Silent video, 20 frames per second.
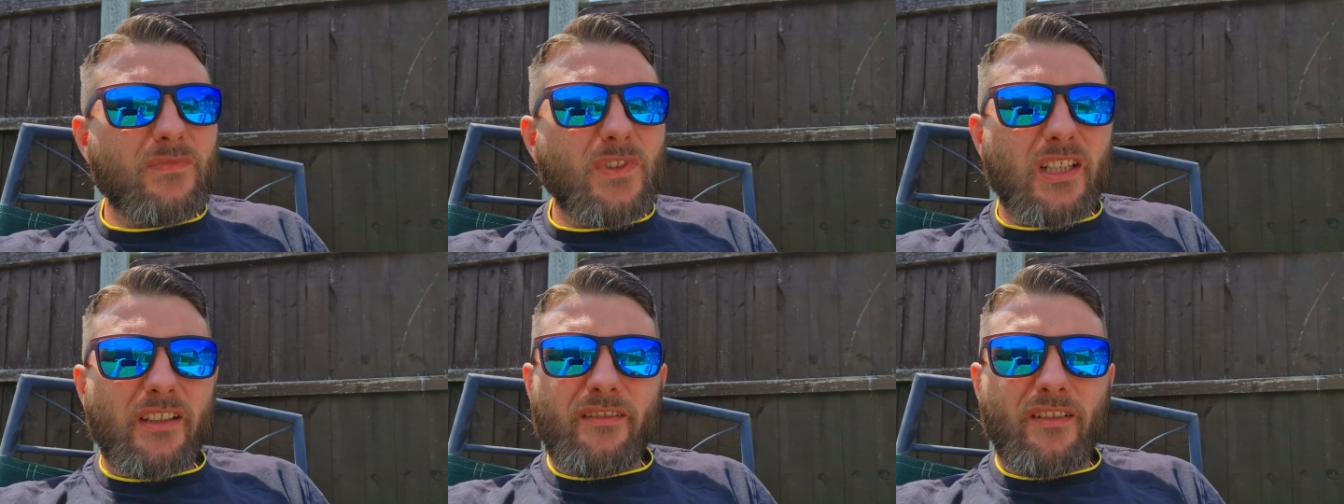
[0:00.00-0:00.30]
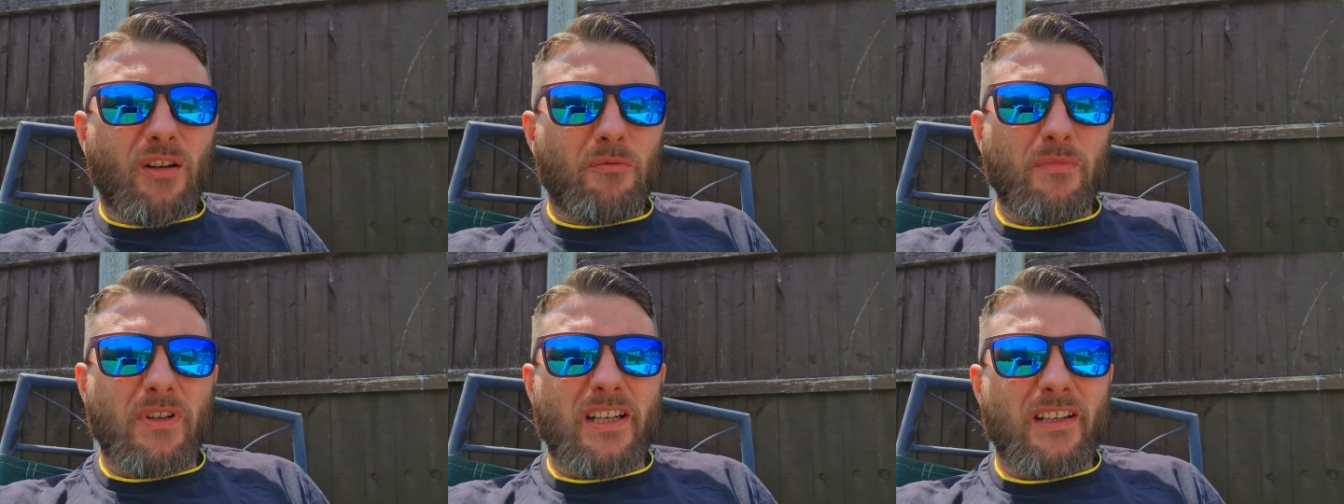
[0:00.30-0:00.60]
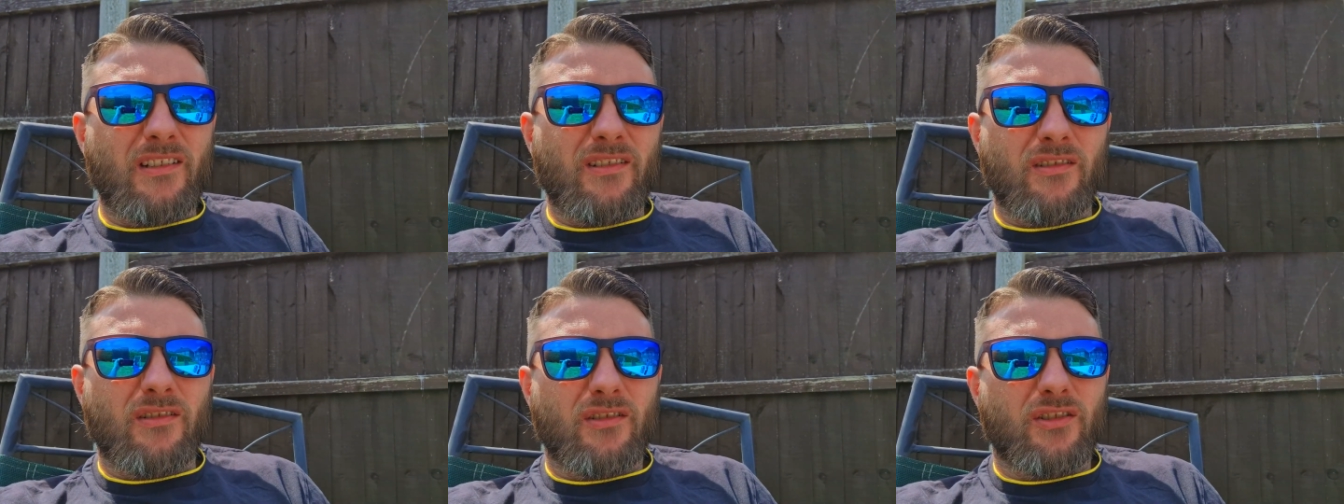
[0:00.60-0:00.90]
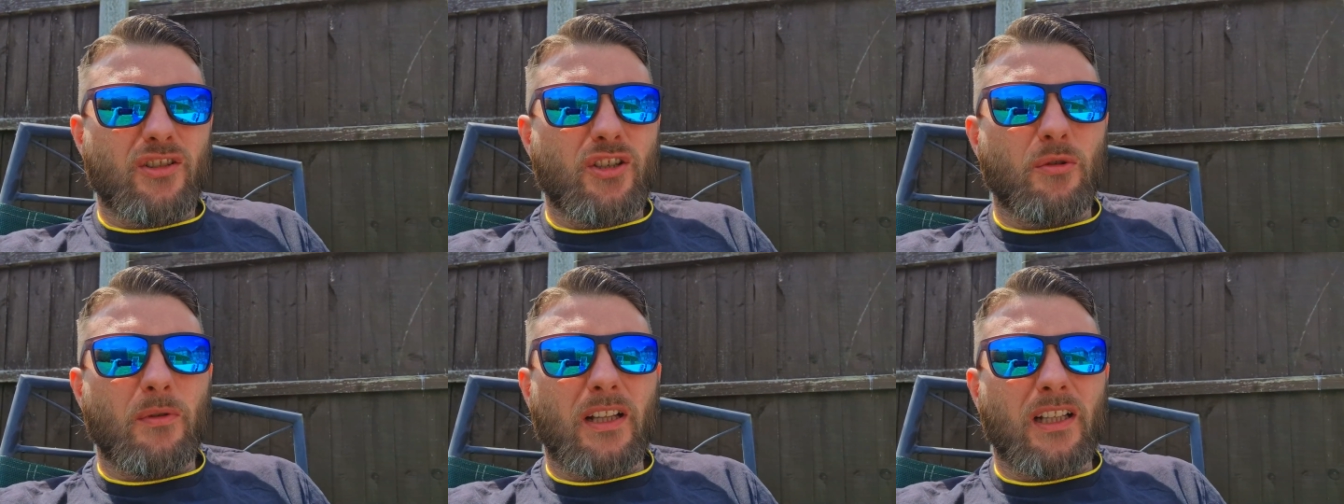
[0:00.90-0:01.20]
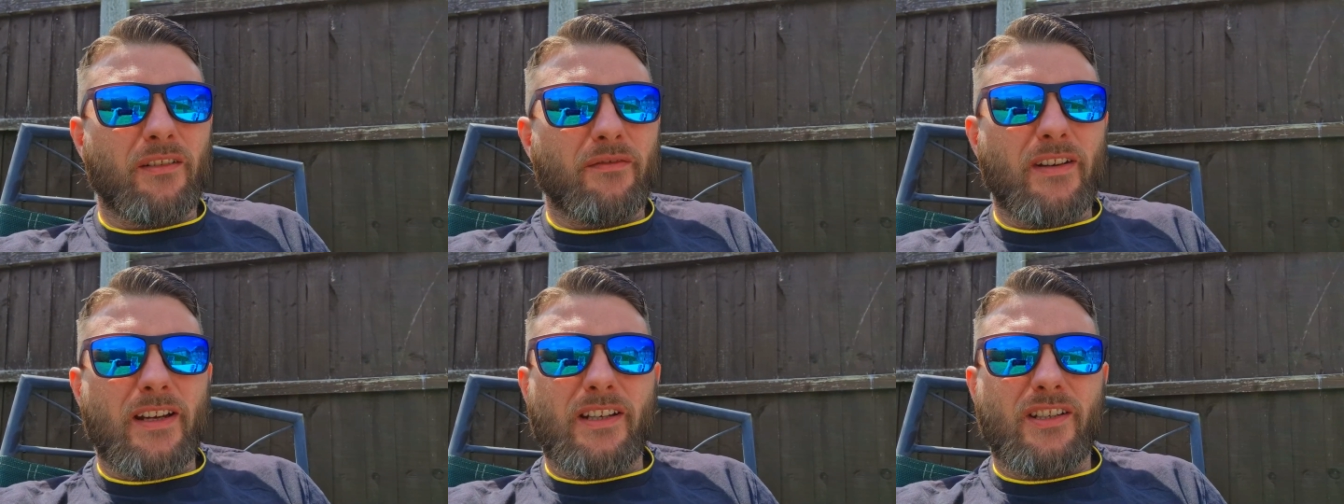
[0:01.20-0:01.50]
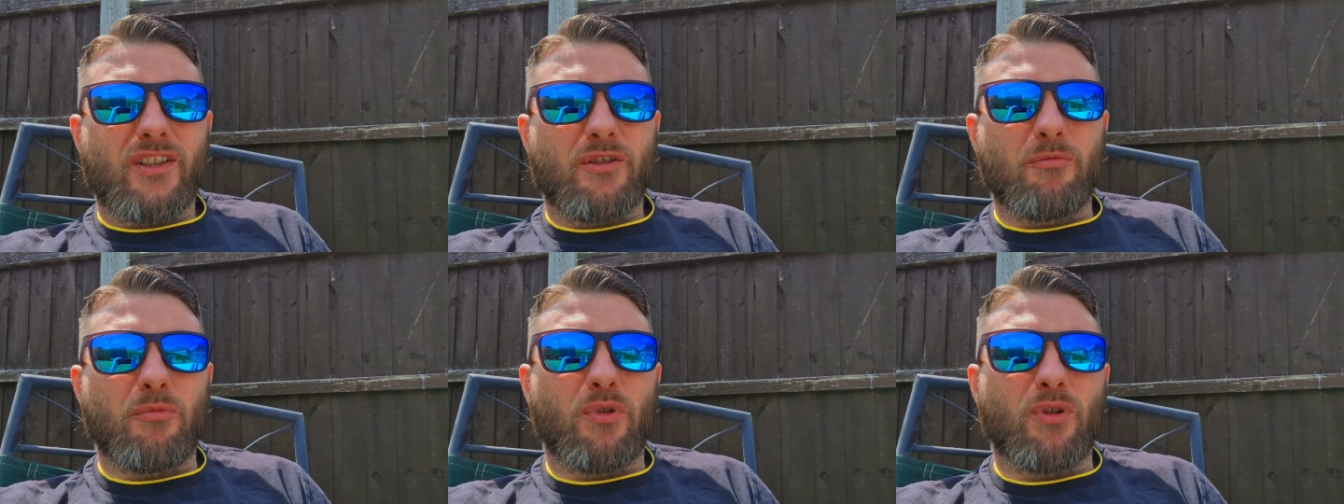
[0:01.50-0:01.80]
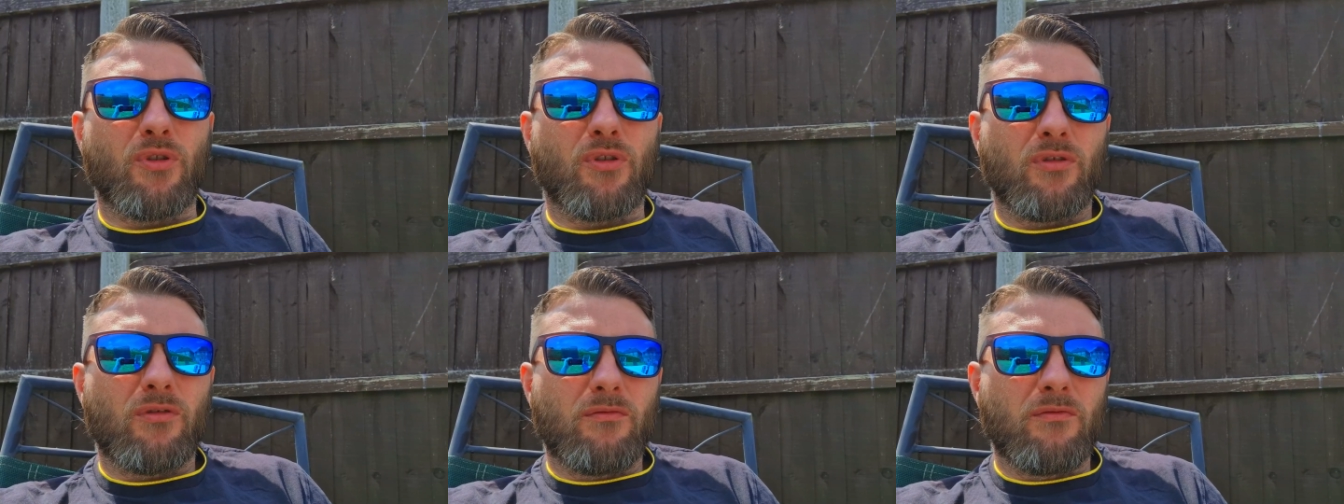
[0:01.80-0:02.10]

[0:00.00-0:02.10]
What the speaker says: have not been too elevated, but